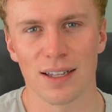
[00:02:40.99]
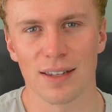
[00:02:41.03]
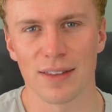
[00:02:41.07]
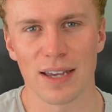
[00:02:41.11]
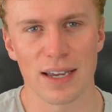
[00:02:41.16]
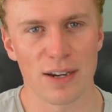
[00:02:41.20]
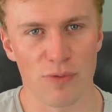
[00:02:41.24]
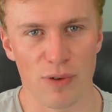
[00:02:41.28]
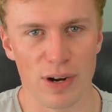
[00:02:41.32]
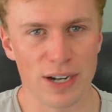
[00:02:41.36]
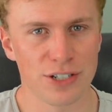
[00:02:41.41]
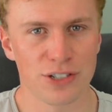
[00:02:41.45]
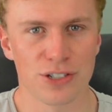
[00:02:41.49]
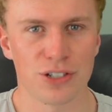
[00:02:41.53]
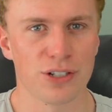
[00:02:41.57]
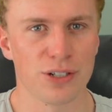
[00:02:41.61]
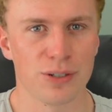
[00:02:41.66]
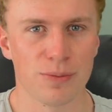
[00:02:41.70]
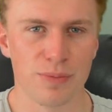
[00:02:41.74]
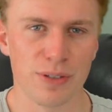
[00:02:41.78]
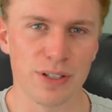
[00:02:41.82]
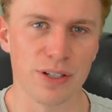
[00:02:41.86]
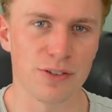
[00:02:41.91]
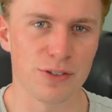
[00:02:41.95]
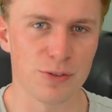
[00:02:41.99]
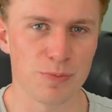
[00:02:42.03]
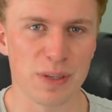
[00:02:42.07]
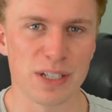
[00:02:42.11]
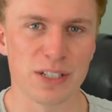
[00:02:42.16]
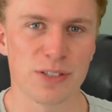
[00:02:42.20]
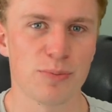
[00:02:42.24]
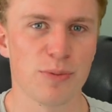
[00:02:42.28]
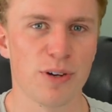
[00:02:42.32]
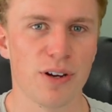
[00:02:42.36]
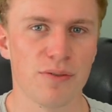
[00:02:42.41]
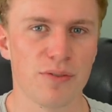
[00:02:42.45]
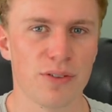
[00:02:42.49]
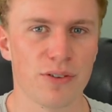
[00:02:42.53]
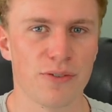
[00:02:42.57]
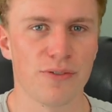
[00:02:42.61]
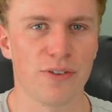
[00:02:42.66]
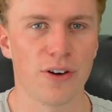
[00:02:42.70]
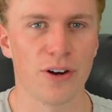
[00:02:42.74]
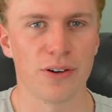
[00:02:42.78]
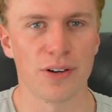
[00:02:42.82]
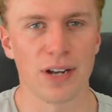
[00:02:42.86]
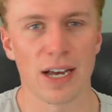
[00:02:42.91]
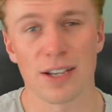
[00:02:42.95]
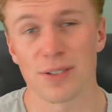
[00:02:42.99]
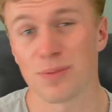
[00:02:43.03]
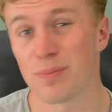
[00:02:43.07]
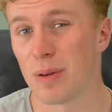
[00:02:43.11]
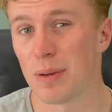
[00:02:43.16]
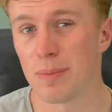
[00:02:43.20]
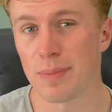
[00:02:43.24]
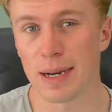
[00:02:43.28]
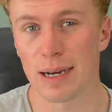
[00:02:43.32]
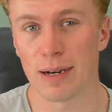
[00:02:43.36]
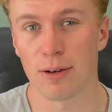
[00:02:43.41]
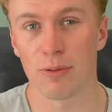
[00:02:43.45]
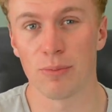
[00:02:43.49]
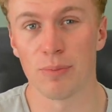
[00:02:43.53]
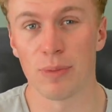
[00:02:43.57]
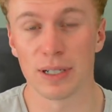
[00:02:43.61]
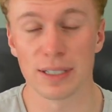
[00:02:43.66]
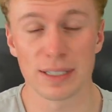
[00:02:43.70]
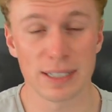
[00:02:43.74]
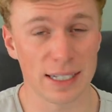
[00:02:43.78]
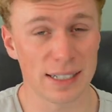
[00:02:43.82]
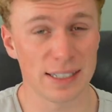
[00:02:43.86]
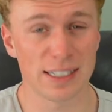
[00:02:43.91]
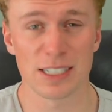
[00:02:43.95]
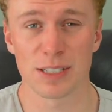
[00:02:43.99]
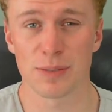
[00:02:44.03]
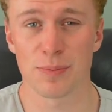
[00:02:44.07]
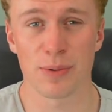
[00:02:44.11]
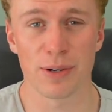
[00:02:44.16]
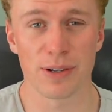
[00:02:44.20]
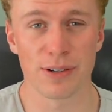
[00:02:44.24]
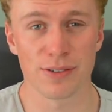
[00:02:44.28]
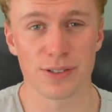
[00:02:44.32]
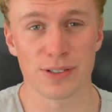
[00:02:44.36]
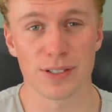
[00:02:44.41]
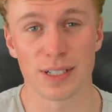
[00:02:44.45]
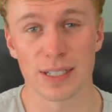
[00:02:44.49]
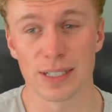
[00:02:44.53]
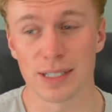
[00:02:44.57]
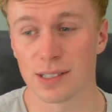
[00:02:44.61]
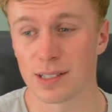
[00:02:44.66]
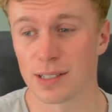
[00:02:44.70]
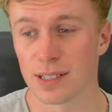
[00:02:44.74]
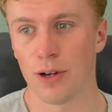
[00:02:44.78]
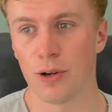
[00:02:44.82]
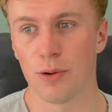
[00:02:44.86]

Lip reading: they arranged to, you know, speak to me over the phone, ask me about my dating experiences,